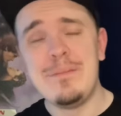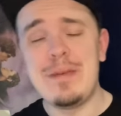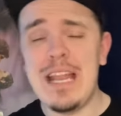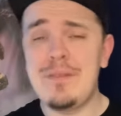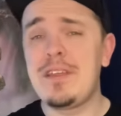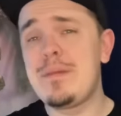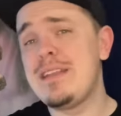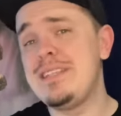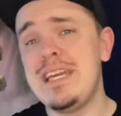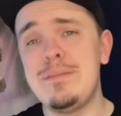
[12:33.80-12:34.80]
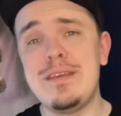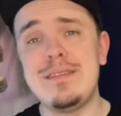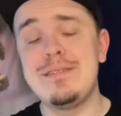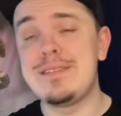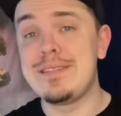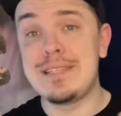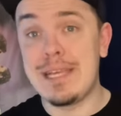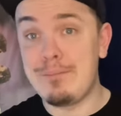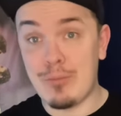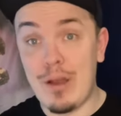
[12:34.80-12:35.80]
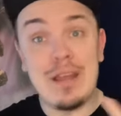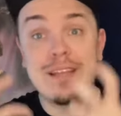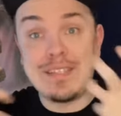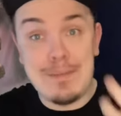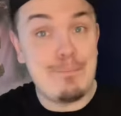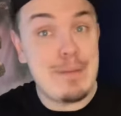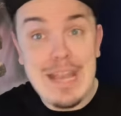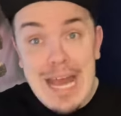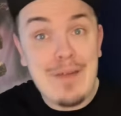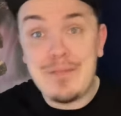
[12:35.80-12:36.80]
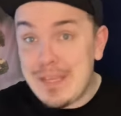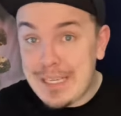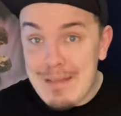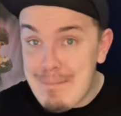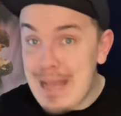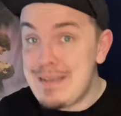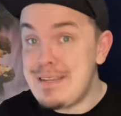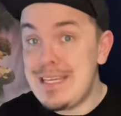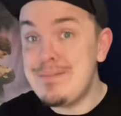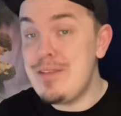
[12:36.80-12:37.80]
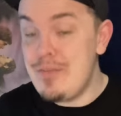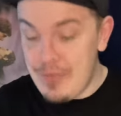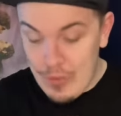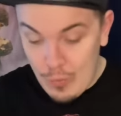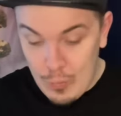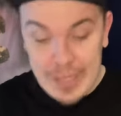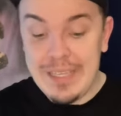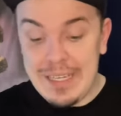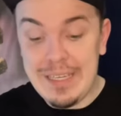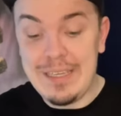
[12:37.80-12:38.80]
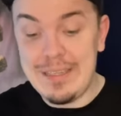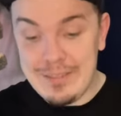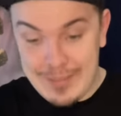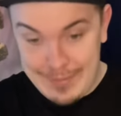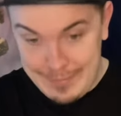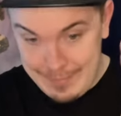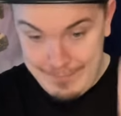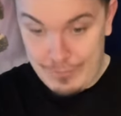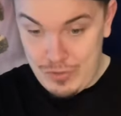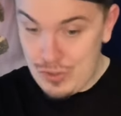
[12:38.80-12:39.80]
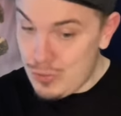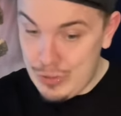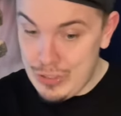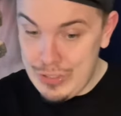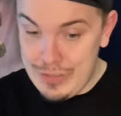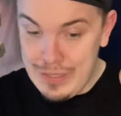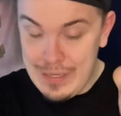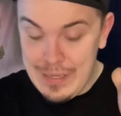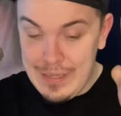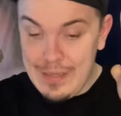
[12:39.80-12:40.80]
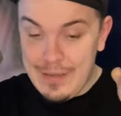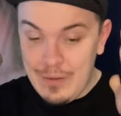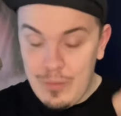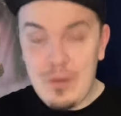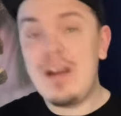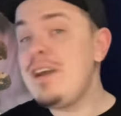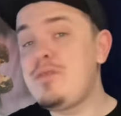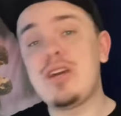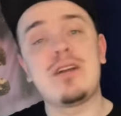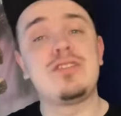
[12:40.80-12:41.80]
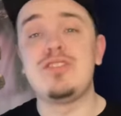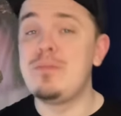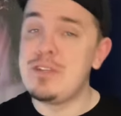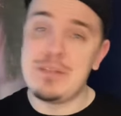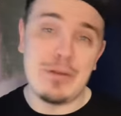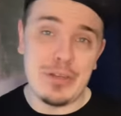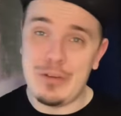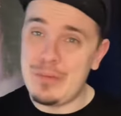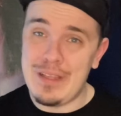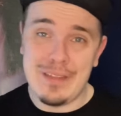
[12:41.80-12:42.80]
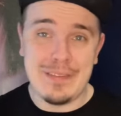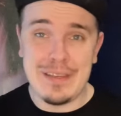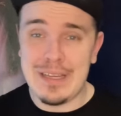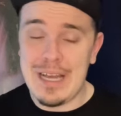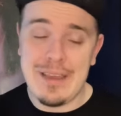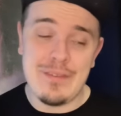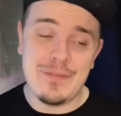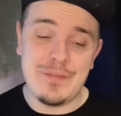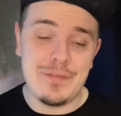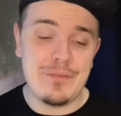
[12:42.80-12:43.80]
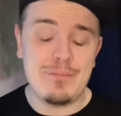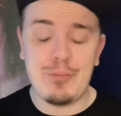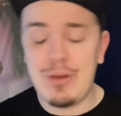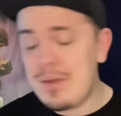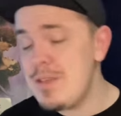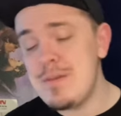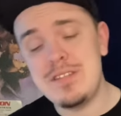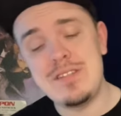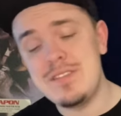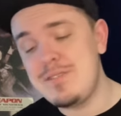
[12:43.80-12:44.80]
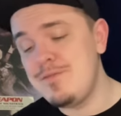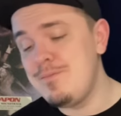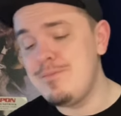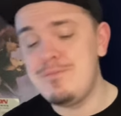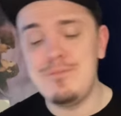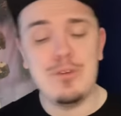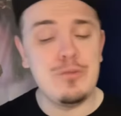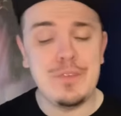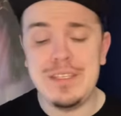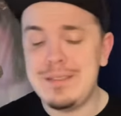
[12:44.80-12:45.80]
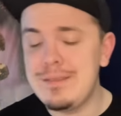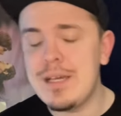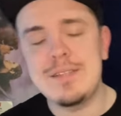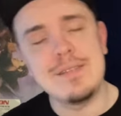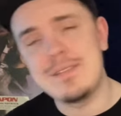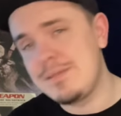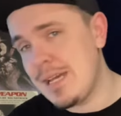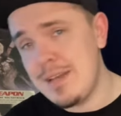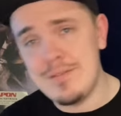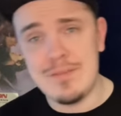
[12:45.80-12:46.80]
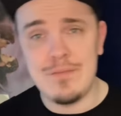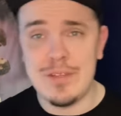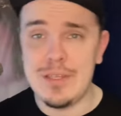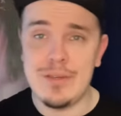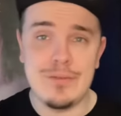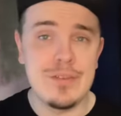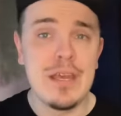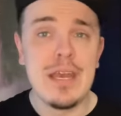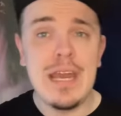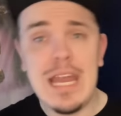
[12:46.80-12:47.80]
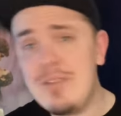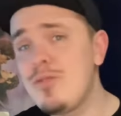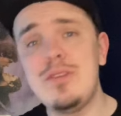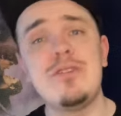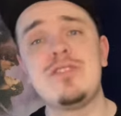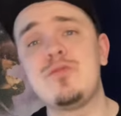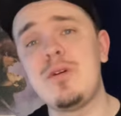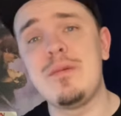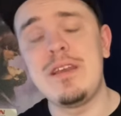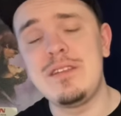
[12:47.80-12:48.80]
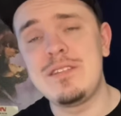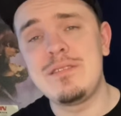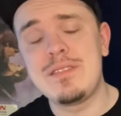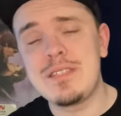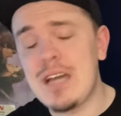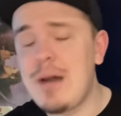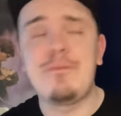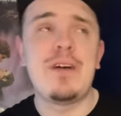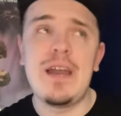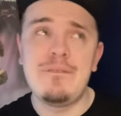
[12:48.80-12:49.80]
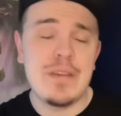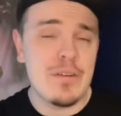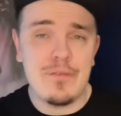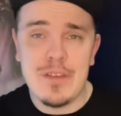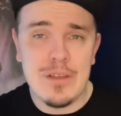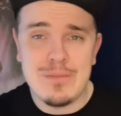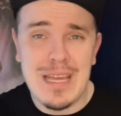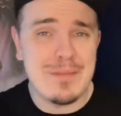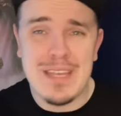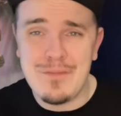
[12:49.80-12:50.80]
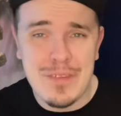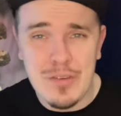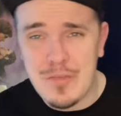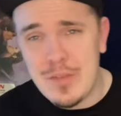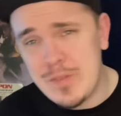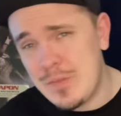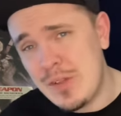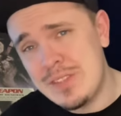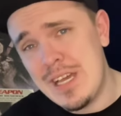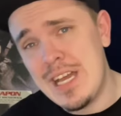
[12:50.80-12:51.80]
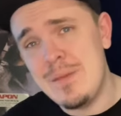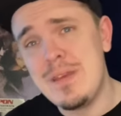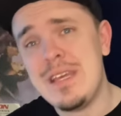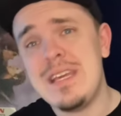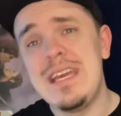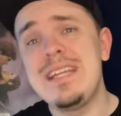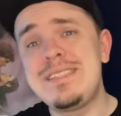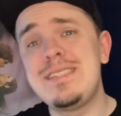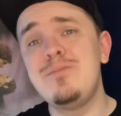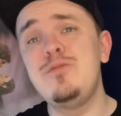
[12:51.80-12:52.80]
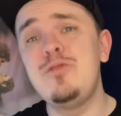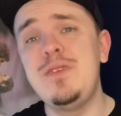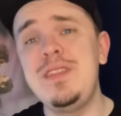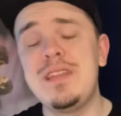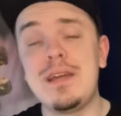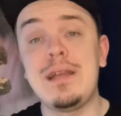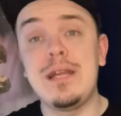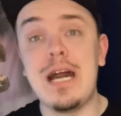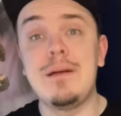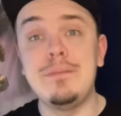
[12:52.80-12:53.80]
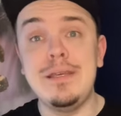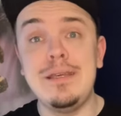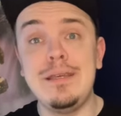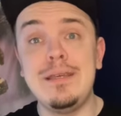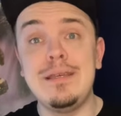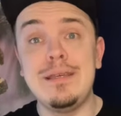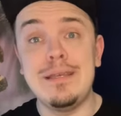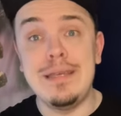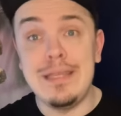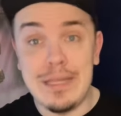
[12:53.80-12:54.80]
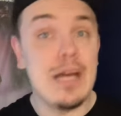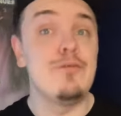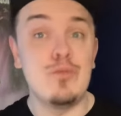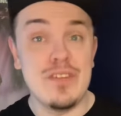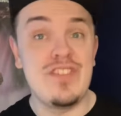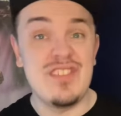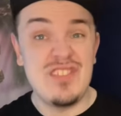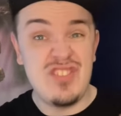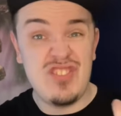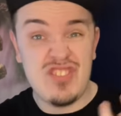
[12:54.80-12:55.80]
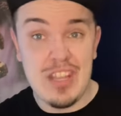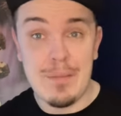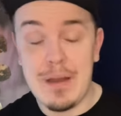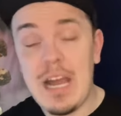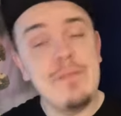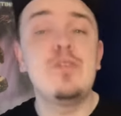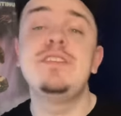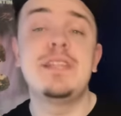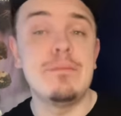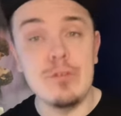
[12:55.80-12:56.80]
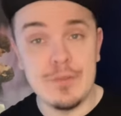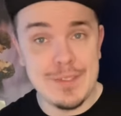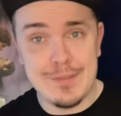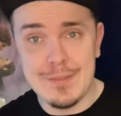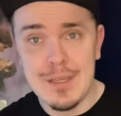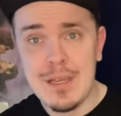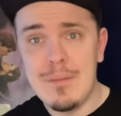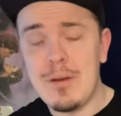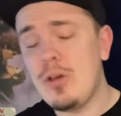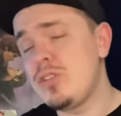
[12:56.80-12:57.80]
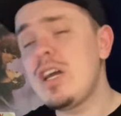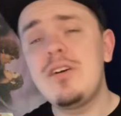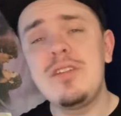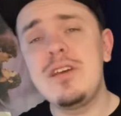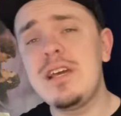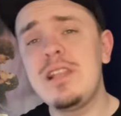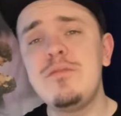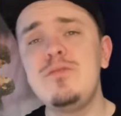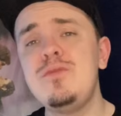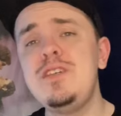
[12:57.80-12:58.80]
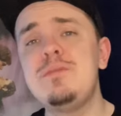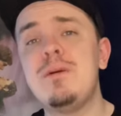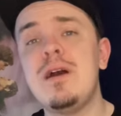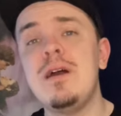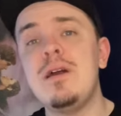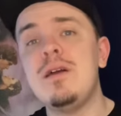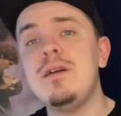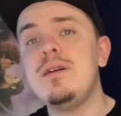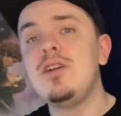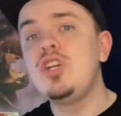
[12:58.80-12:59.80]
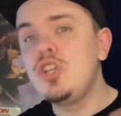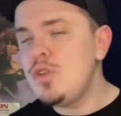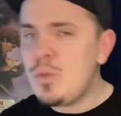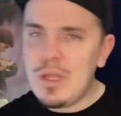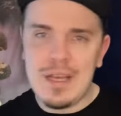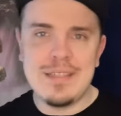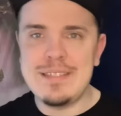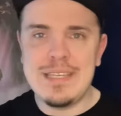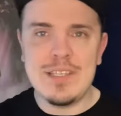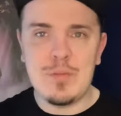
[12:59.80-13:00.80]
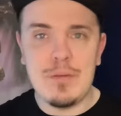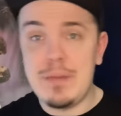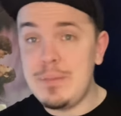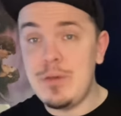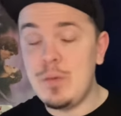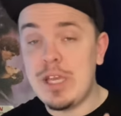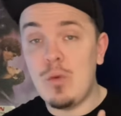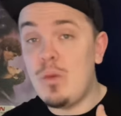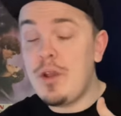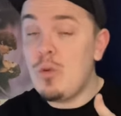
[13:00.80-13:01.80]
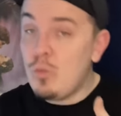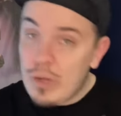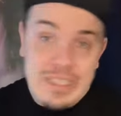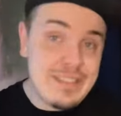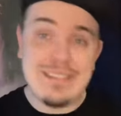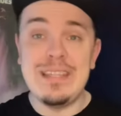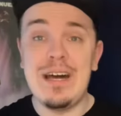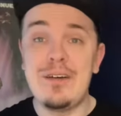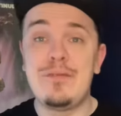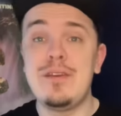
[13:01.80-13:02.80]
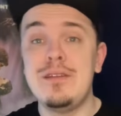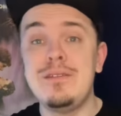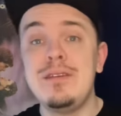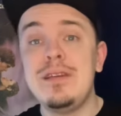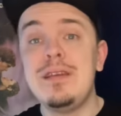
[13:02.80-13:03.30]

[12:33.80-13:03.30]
Ben Affleck, Matt Damon. This has like brought us the Ben Affleck and Matt Damon, the writing, and just so good. I've talked so much about Good Will Hunting. I've probably mentioned this movie dozens of times in videos. Everyone knows it's one of my top five favorite film, top ten favorite films of all time. It's the movie that got me in love with cinema. I've always loved movies. My whole childhood, I loved movies, but Good Will Hunting is what made me like want to write stuff and